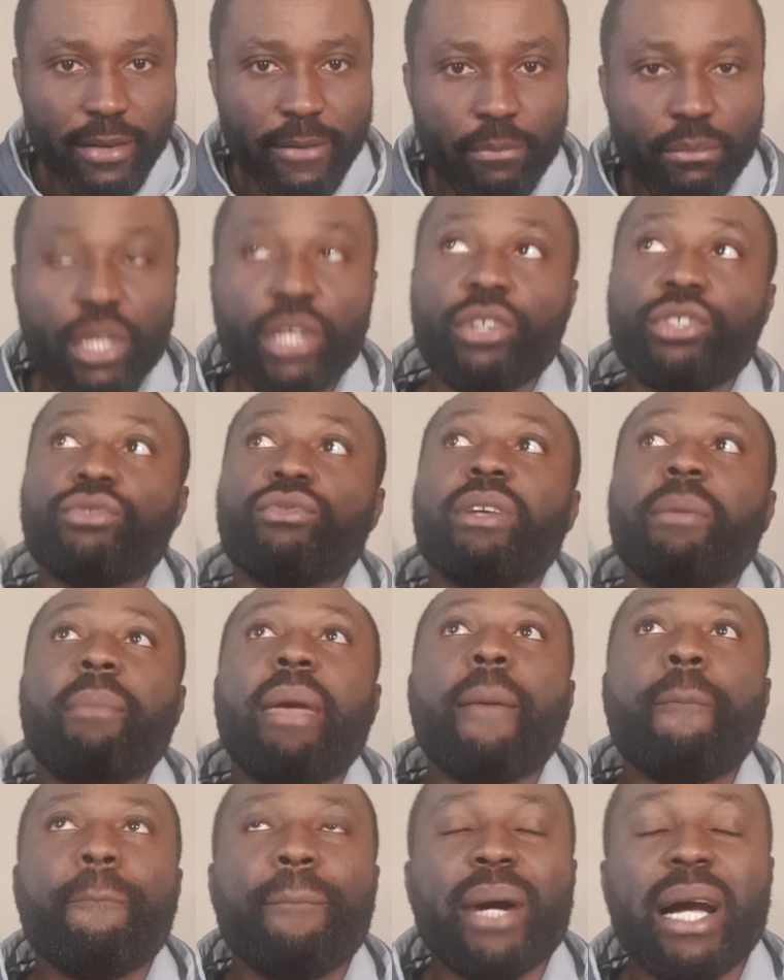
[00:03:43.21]
Because
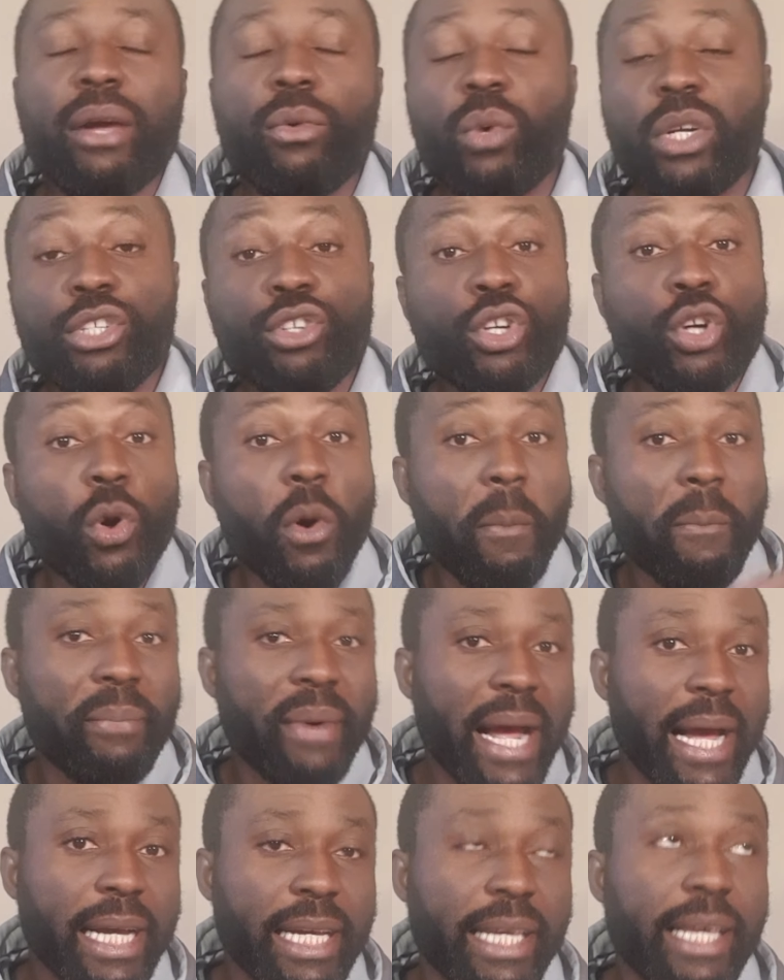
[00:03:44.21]
remember, when you go
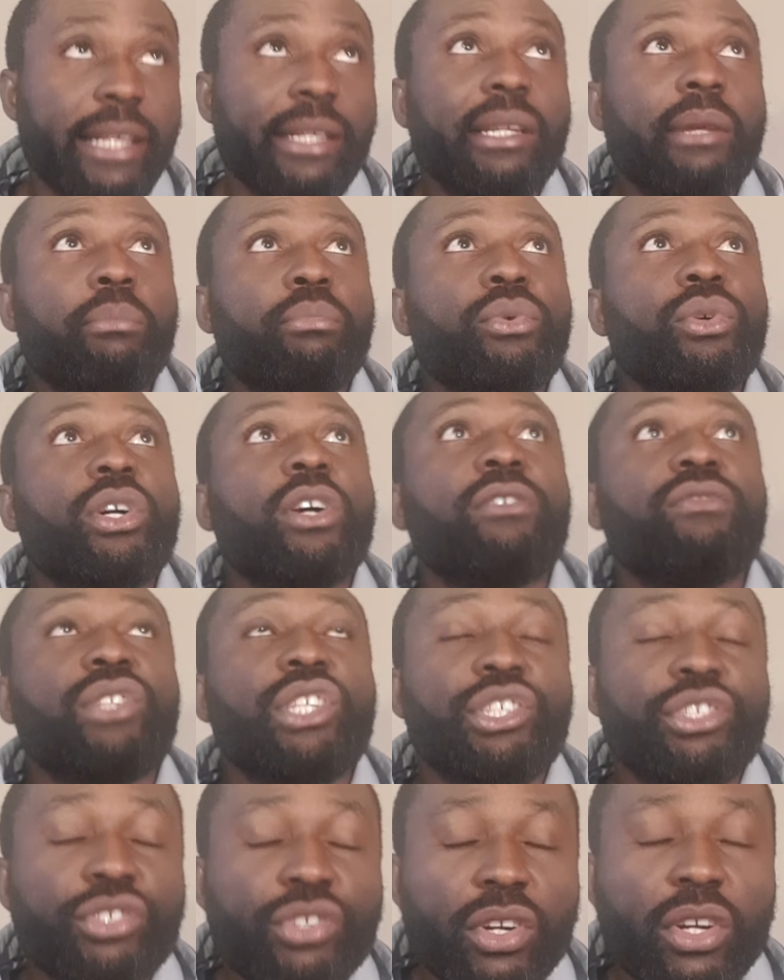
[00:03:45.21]
back in the book of
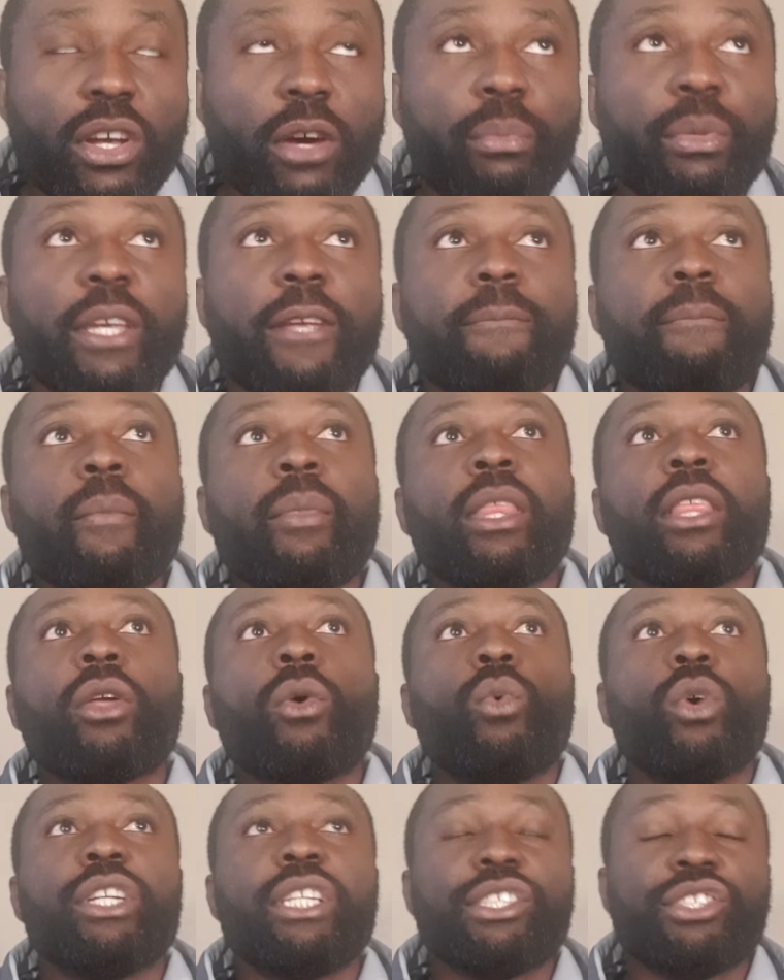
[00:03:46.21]
Deuteronomy,
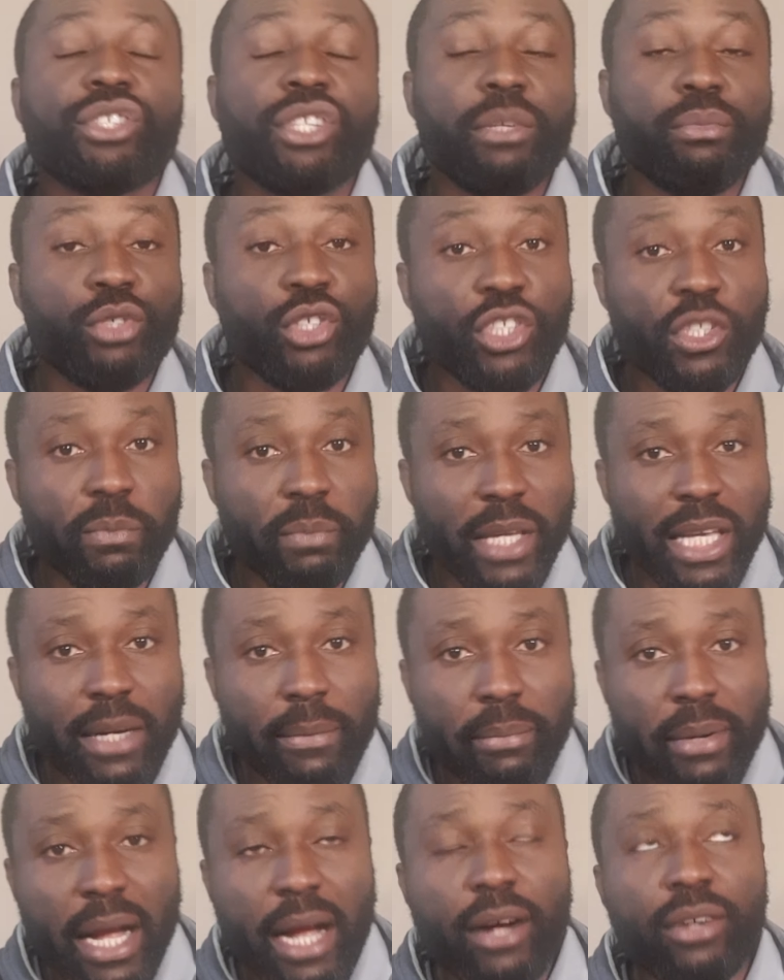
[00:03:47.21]
what the scriptures speak
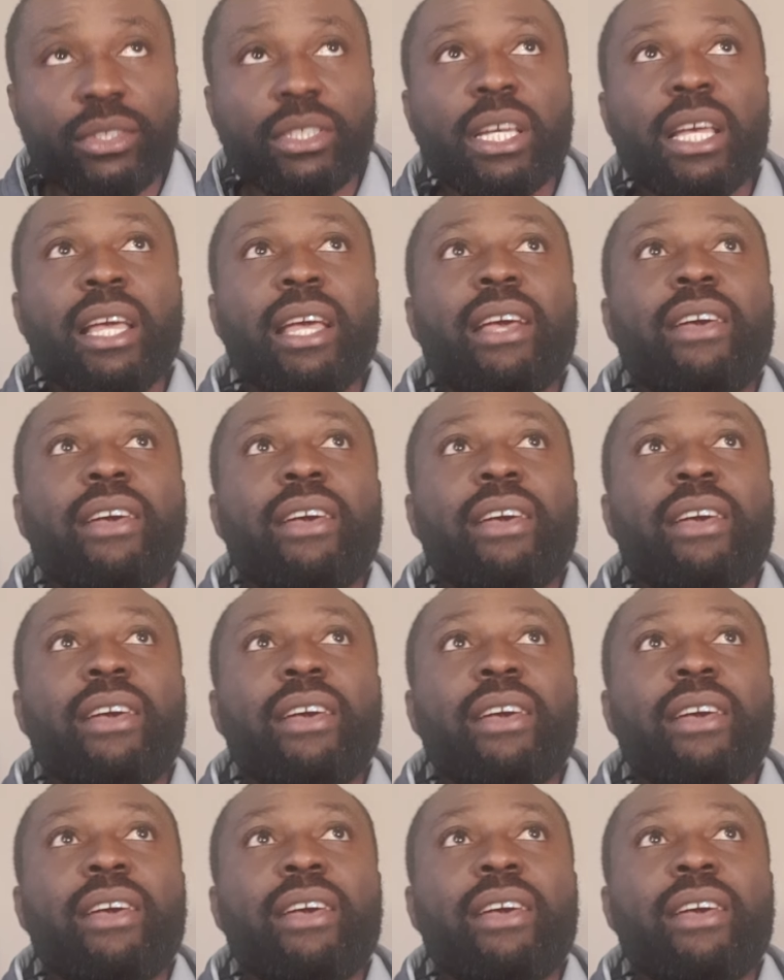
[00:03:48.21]
about,